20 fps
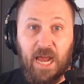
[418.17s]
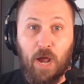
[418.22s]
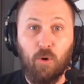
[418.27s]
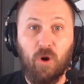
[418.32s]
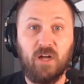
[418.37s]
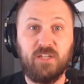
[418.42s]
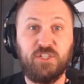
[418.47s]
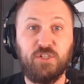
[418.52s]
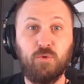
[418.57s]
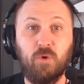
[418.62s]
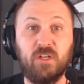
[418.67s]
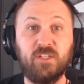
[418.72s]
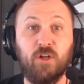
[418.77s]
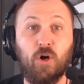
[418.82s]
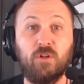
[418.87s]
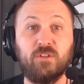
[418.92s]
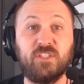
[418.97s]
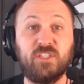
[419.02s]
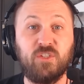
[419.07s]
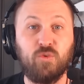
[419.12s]
Now on to
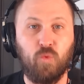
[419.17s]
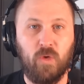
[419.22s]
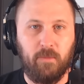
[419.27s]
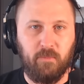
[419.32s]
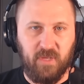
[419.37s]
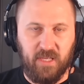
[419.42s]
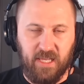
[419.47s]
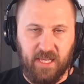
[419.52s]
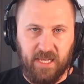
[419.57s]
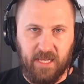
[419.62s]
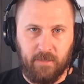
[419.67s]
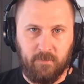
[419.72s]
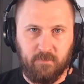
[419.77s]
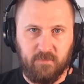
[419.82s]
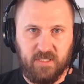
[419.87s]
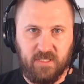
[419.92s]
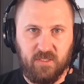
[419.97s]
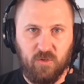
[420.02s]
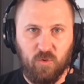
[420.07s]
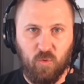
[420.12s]
Adult Swim
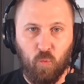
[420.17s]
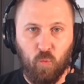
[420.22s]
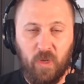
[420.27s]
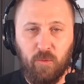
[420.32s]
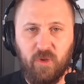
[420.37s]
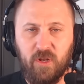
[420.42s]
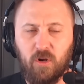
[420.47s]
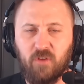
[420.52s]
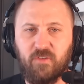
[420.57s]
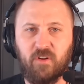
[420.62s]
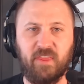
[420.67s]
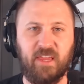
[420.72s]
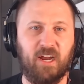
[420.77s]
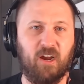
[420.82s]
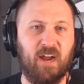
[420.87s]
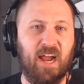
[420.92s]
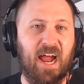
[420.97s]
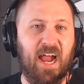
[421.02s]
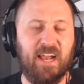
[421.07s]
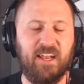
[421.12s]
Games. We went over
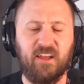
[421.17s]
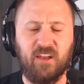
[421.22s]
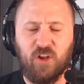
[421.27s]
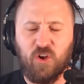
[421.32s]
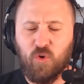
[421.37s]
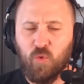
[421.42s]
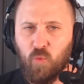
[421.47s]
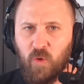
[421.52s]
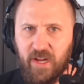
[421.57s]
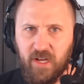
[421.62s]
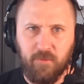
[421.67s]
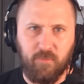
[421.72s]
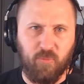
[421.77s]
there, had a great